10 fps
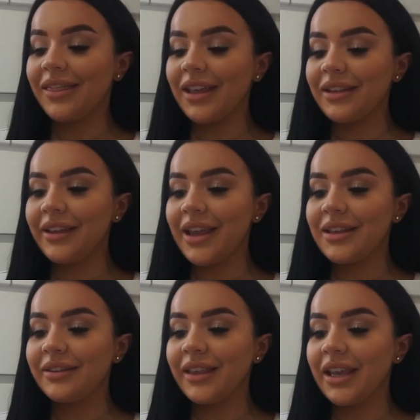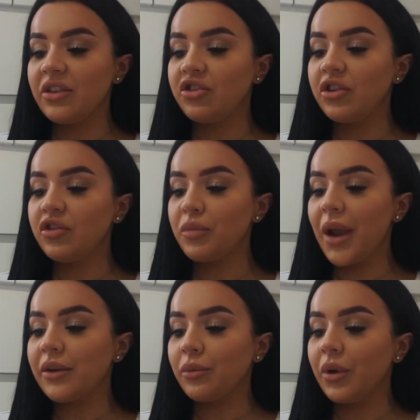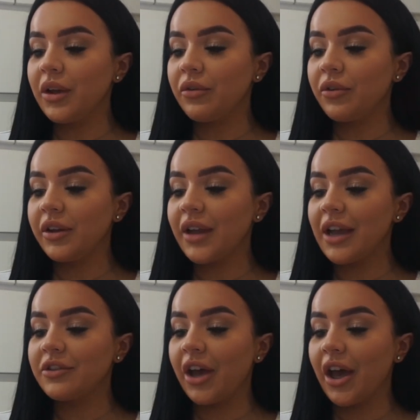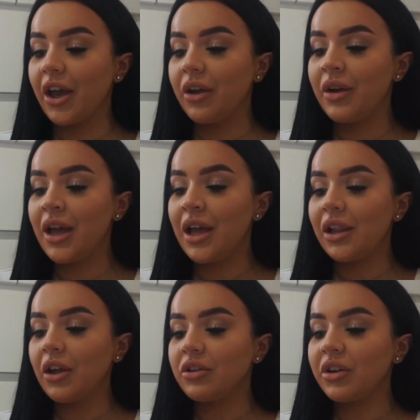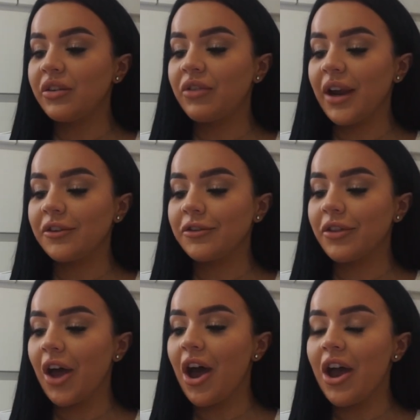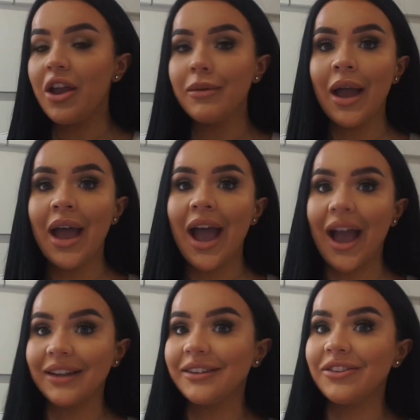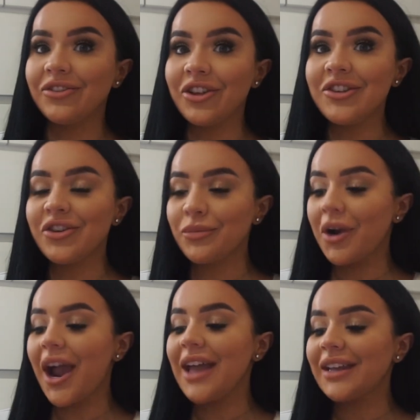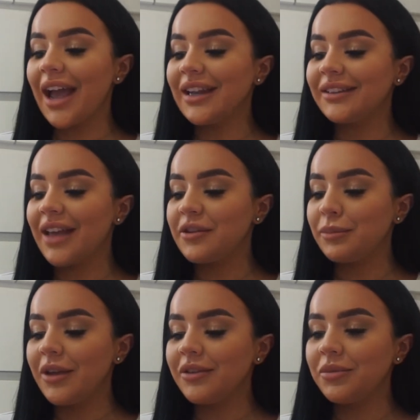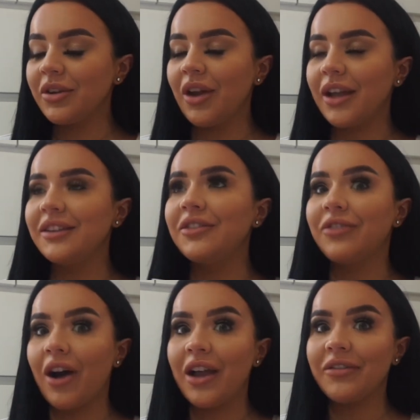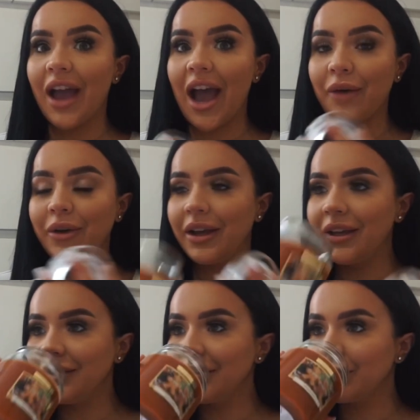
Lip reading: this is the Gingerbread Wickford & Co. Luxury Fragrance for the Home. It's in gingerbread and it says burns up to 95 hours.